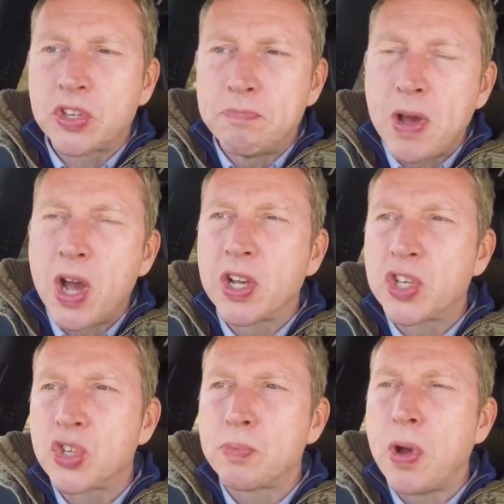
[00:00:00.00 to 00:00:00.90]

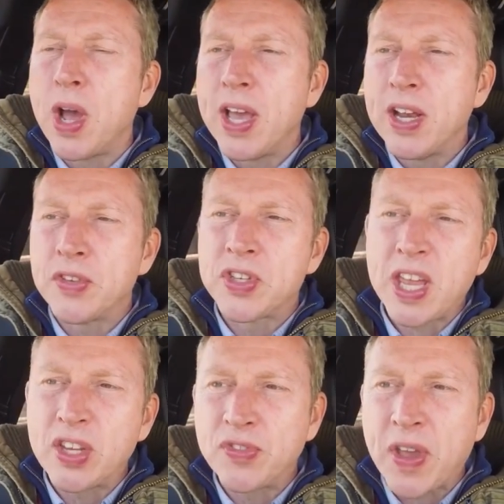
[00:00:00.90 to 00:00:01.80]
smug smile of
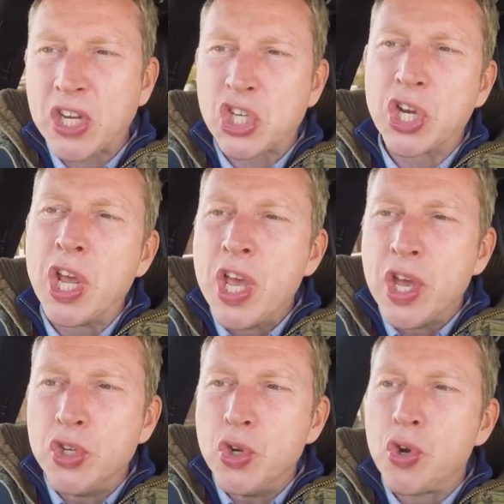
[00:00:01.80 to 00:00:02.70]
satisfaction
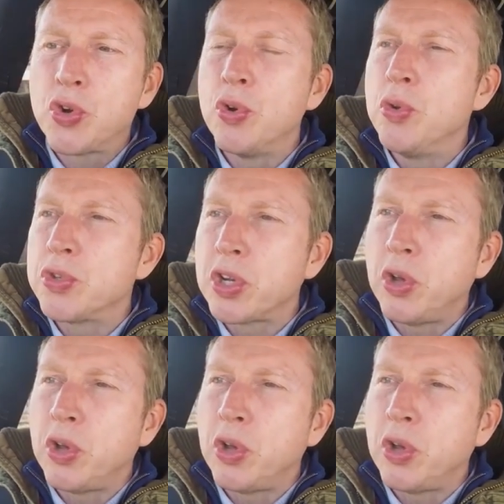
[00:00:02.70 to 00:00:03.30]
as you cruise